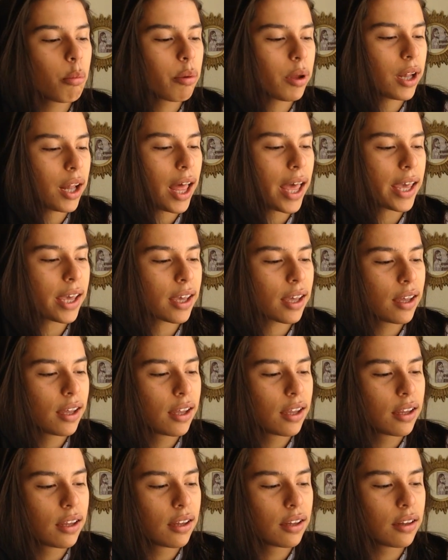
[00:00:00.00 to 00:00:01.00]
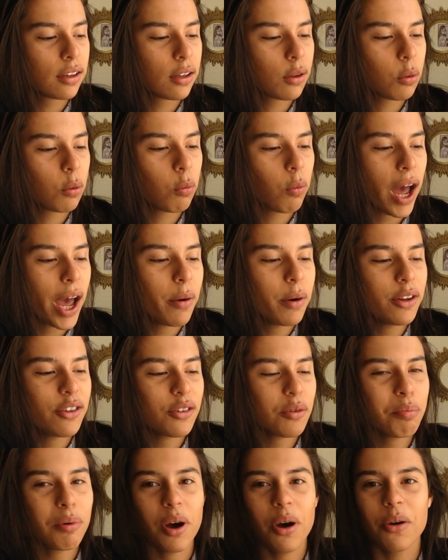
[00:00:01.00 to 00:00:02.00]
But like, why
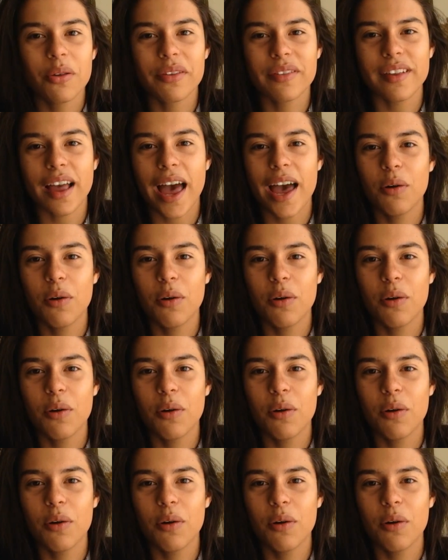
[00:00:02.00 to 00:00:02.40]
would you post,